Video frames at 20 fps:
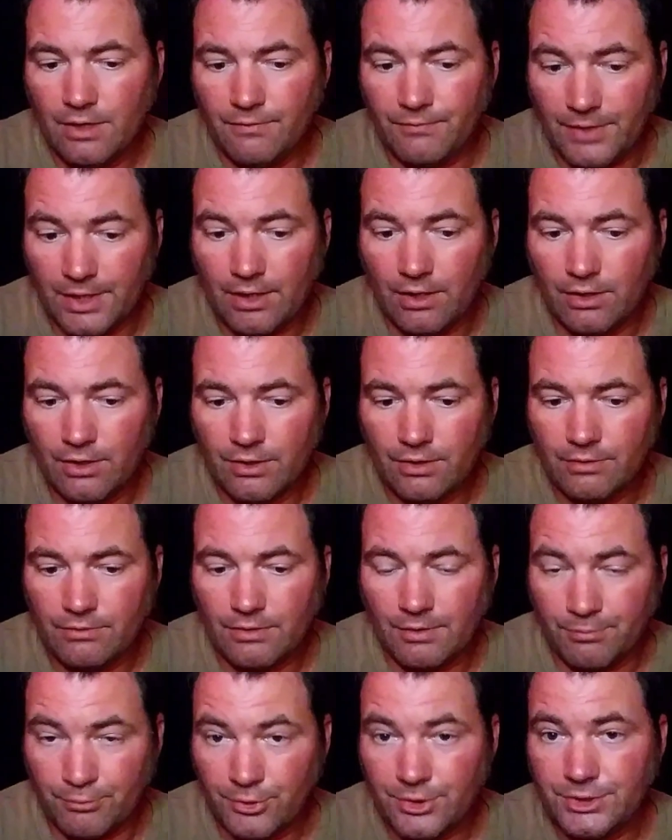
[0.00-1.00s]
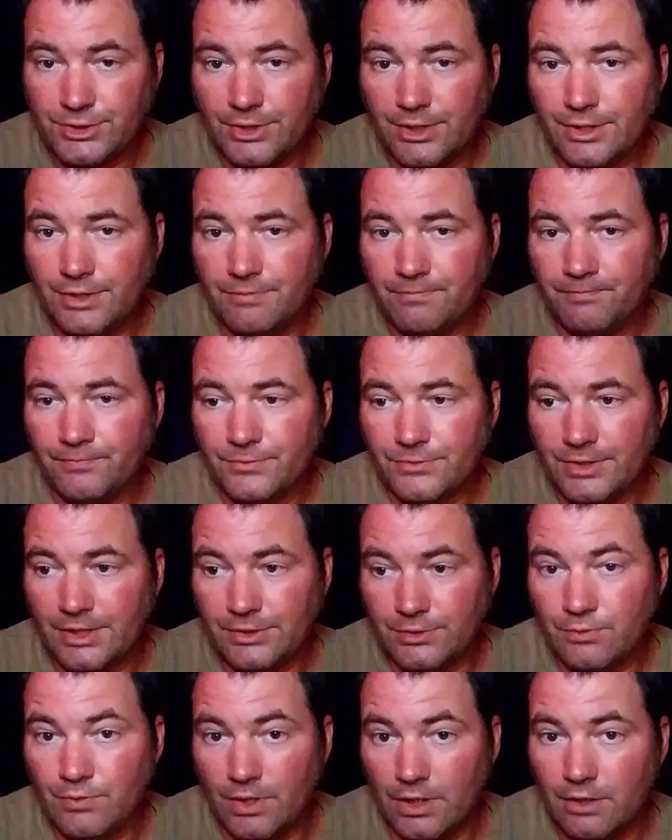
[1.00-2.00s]
They are appreciated. They
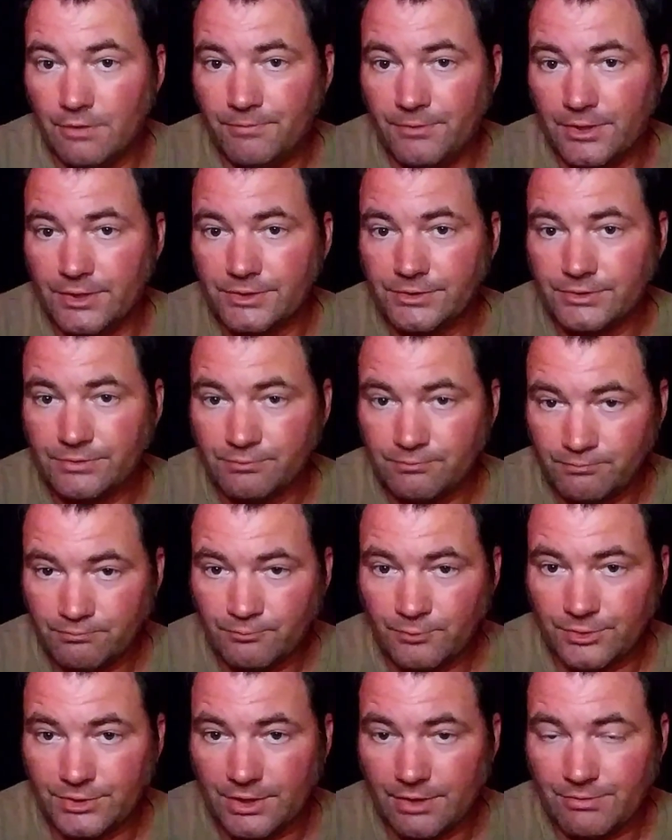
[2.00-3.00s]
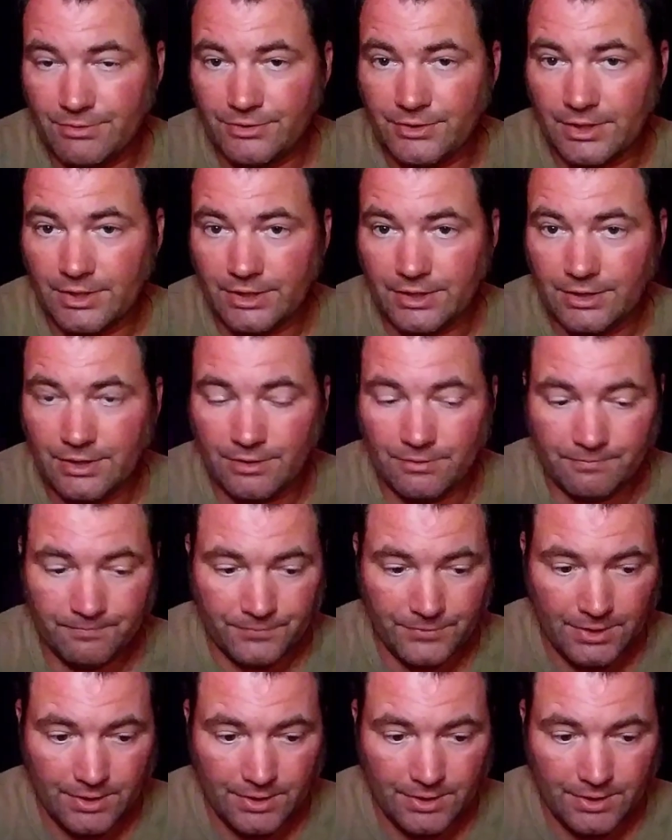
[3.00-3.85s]
do help us with everything here.